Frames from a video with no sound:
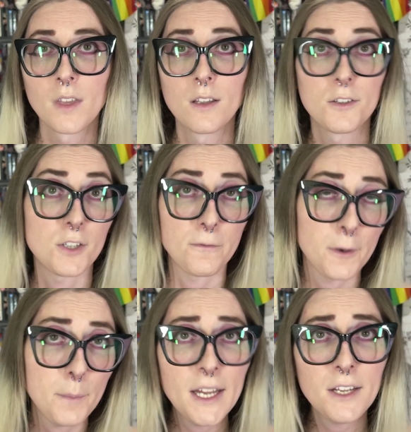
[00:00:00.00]
So
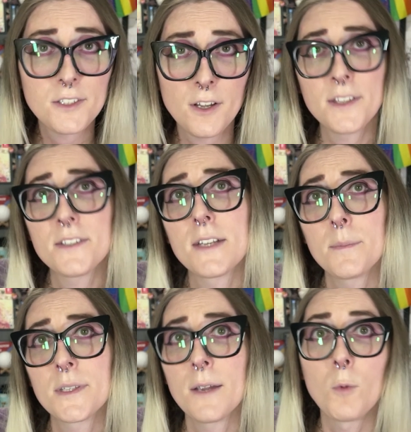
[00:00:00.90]
for me, it's all the
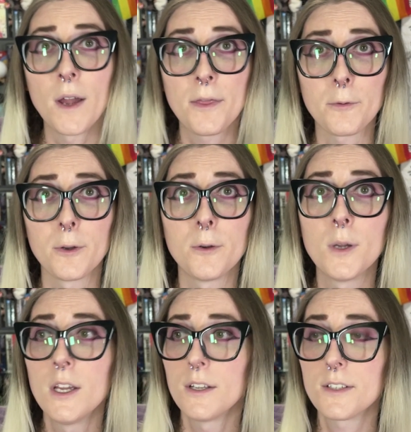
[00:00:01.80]
steps I went through
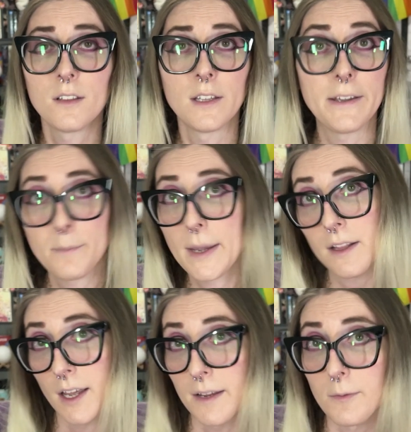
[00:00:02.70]
to live my
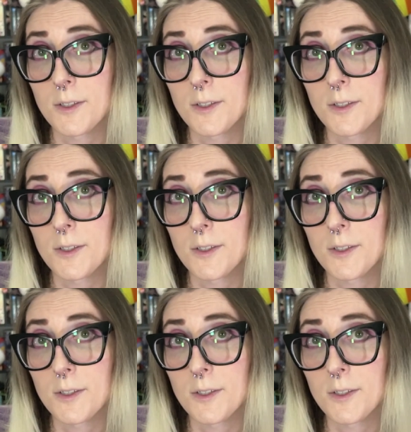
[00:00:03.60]
life as a